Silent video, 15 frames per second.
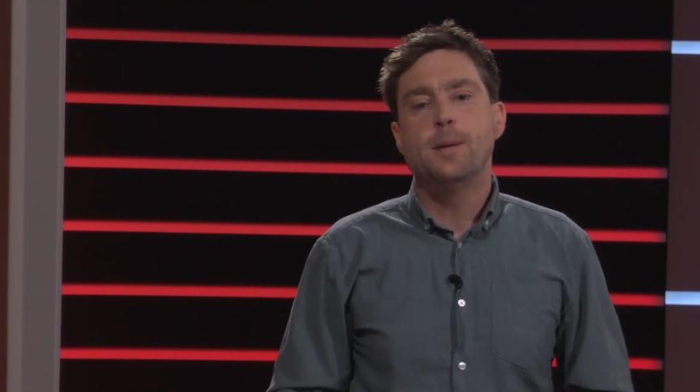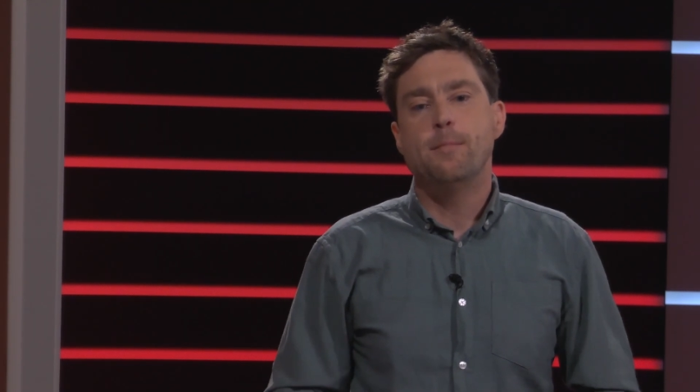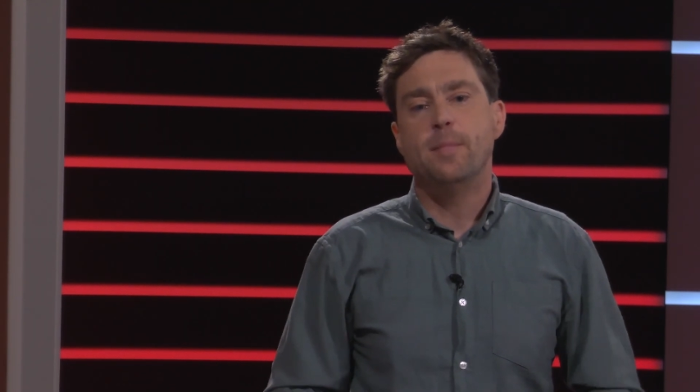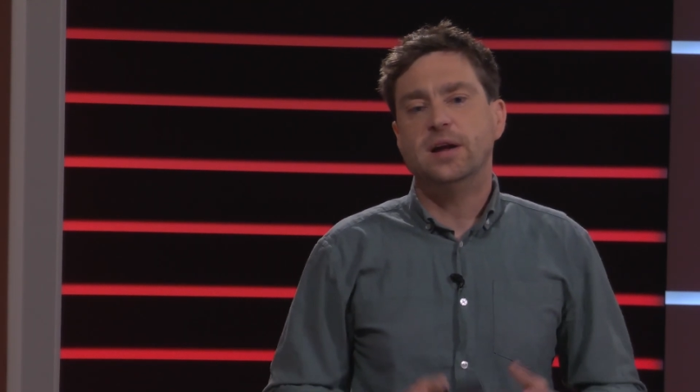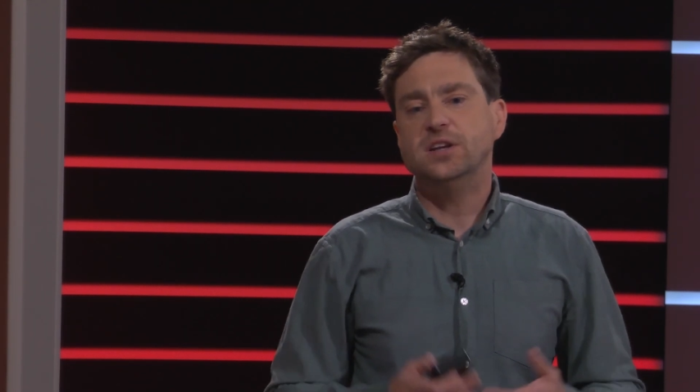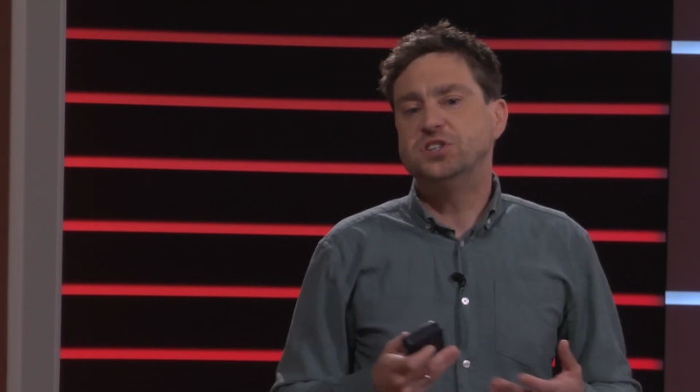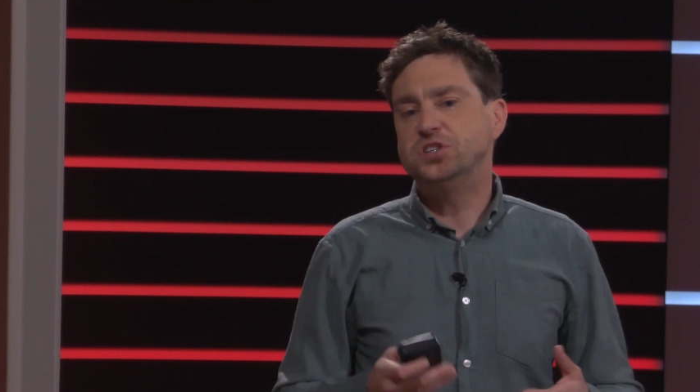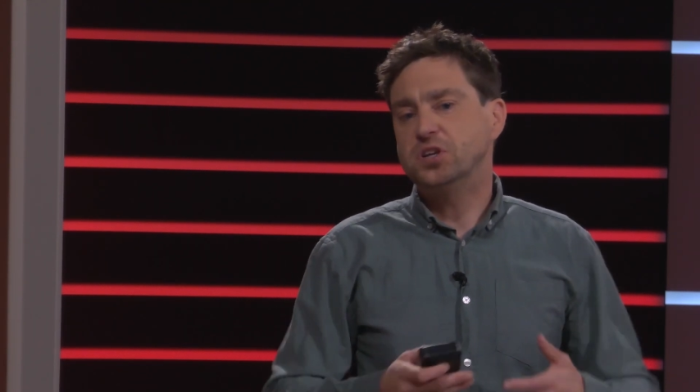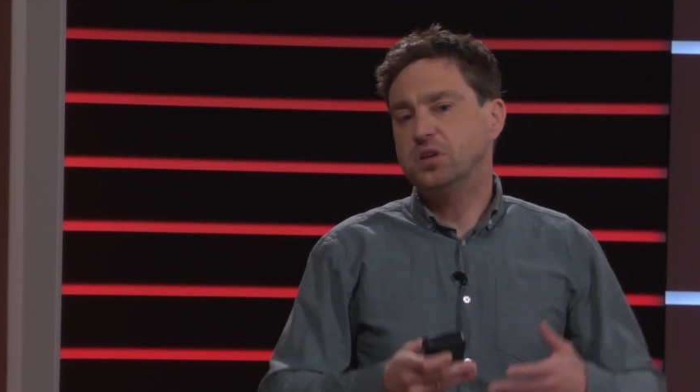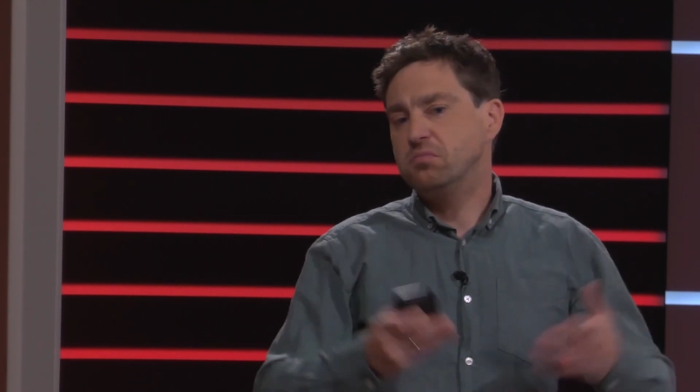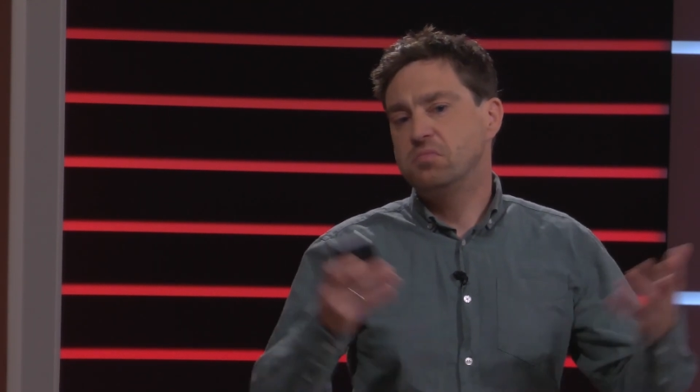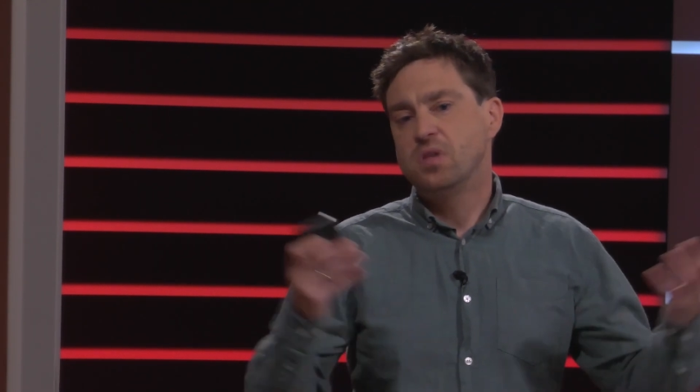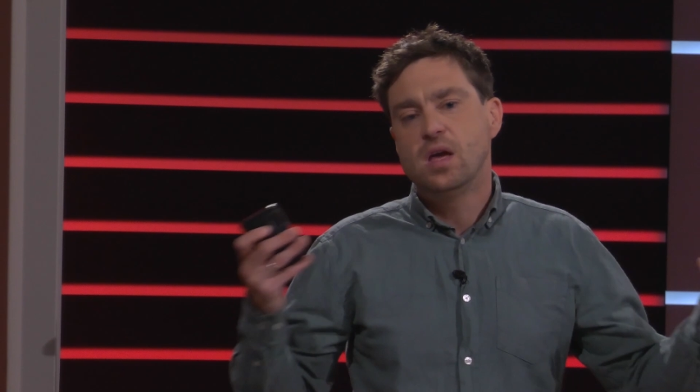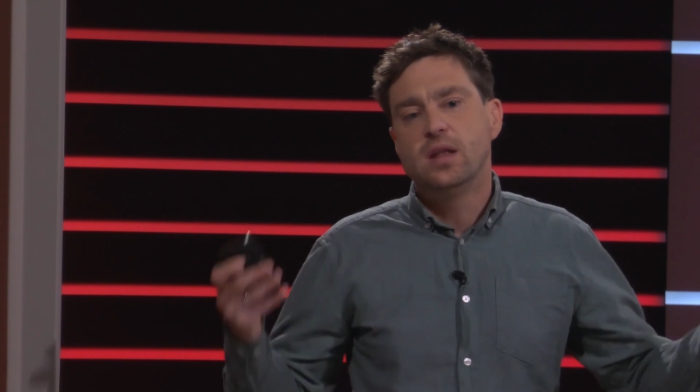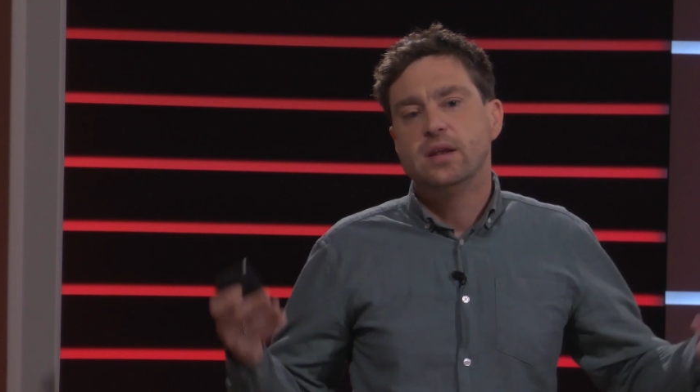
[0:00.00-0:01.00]

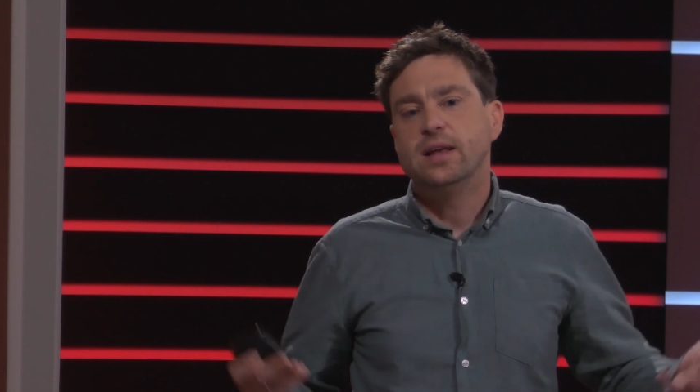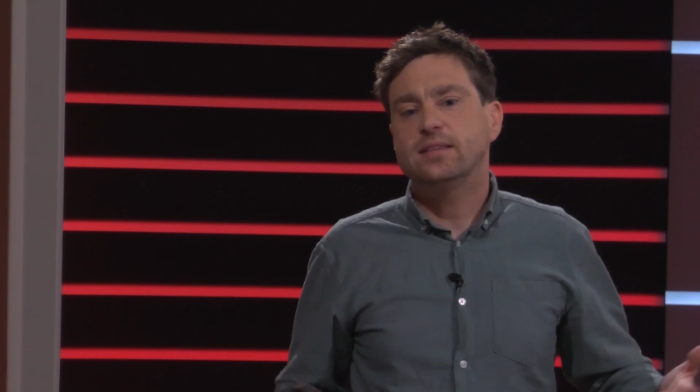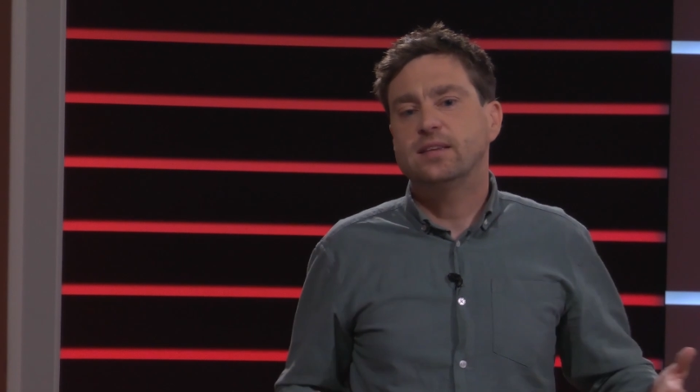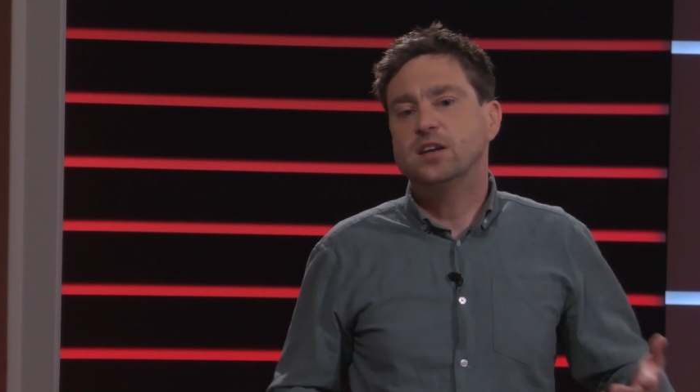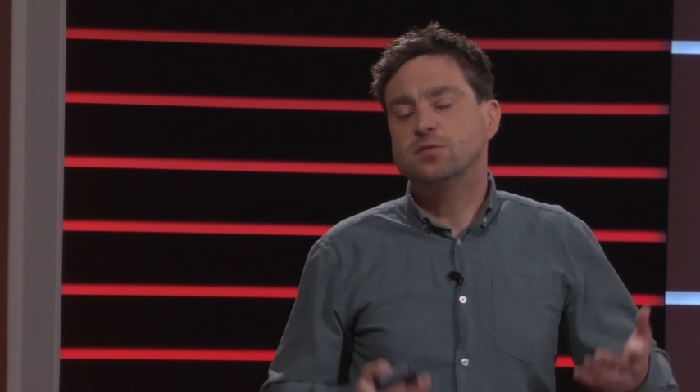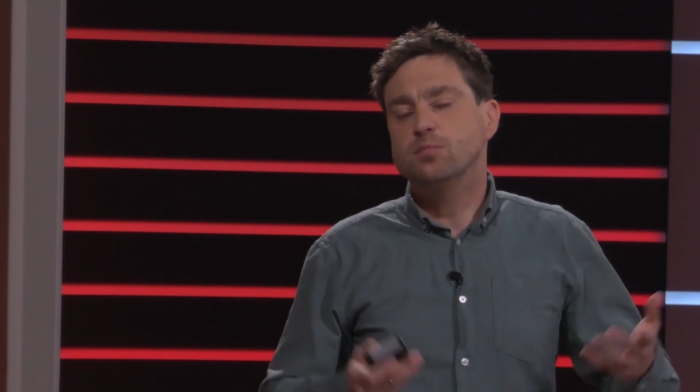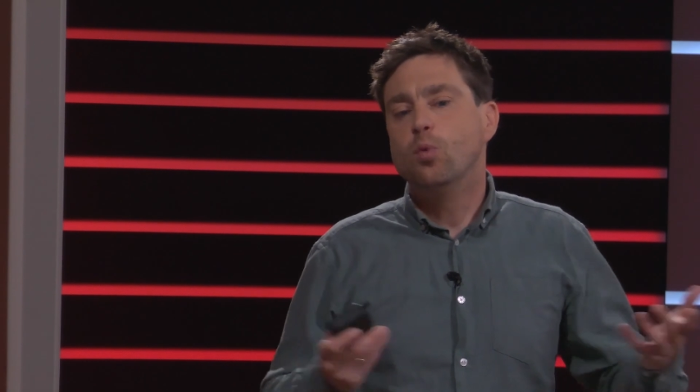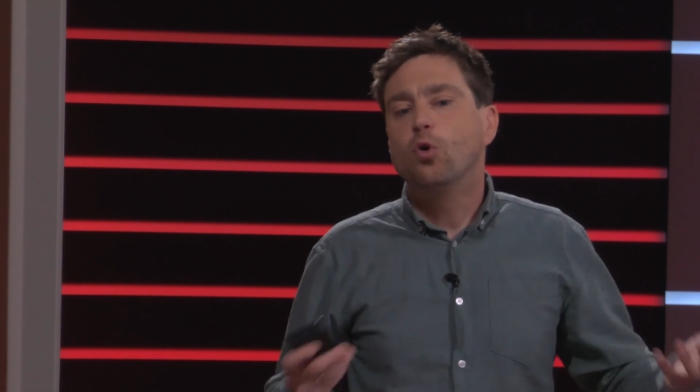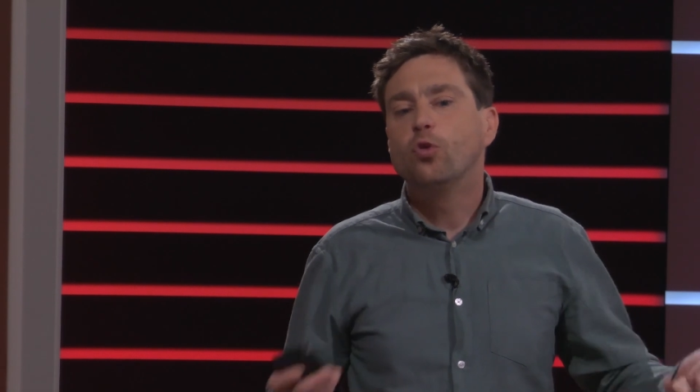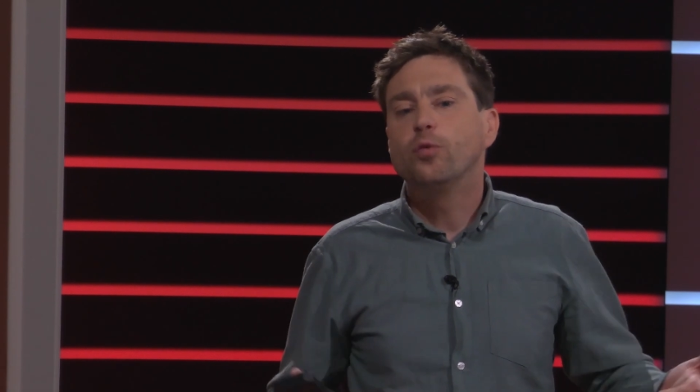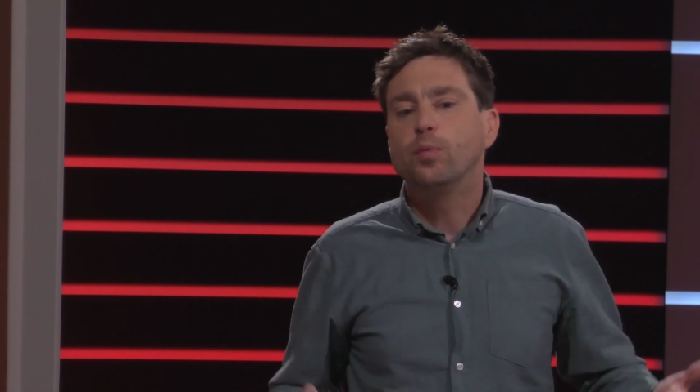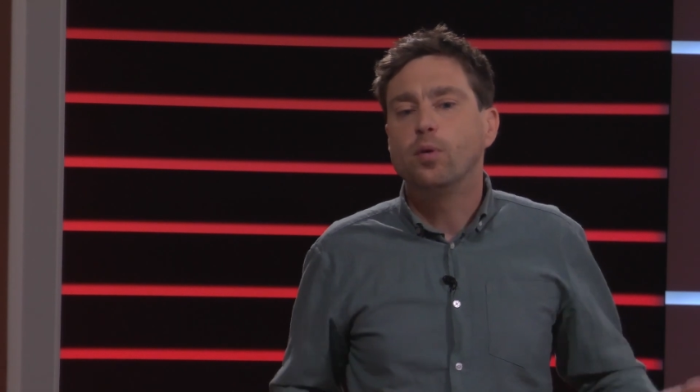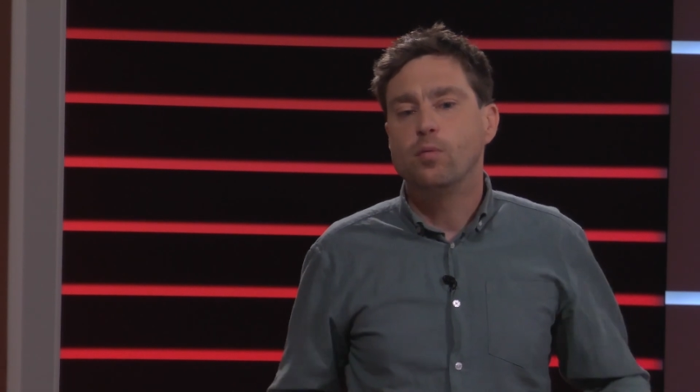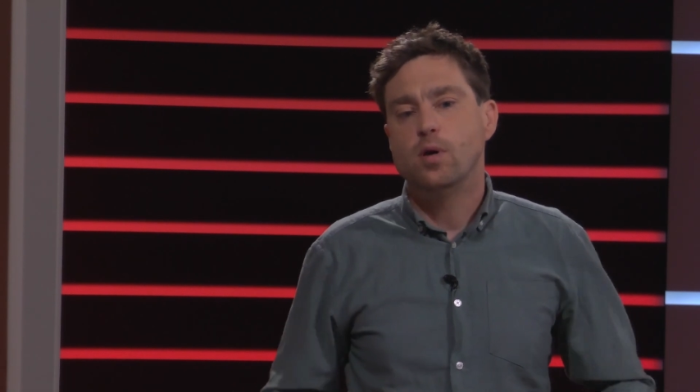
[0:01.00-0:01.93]
mention that there's multiple